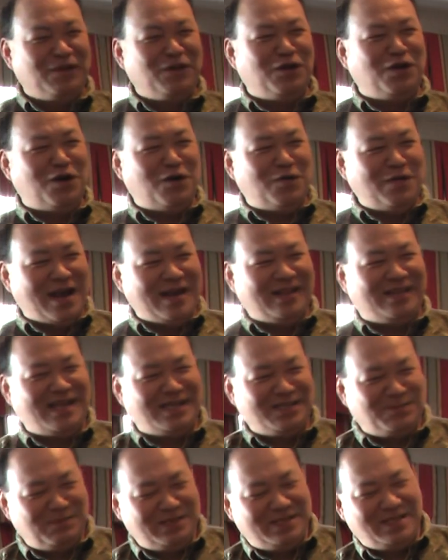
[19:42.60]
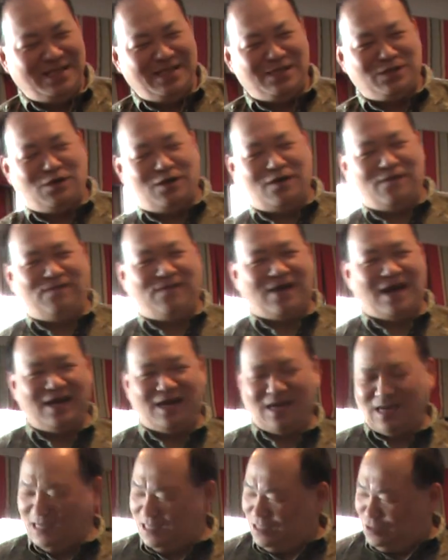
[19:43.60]
Correct. That's the reason it's called a
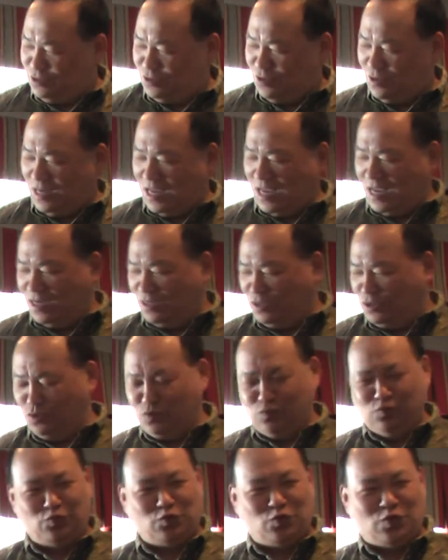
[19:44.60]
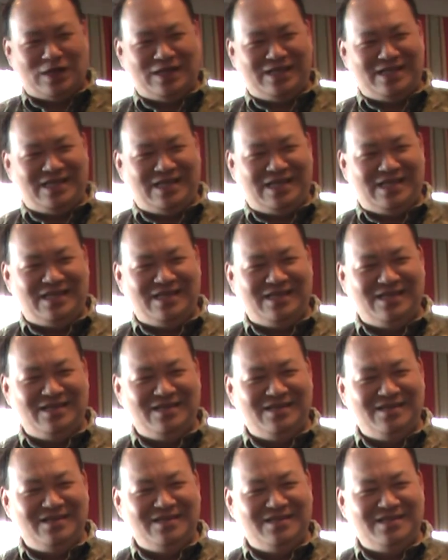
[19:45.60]
Firenock Insert A220
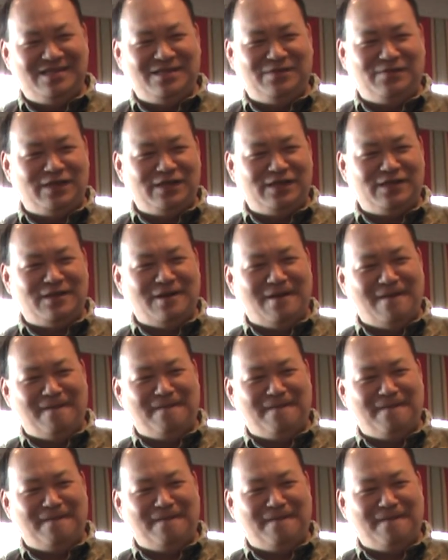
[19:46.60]
series.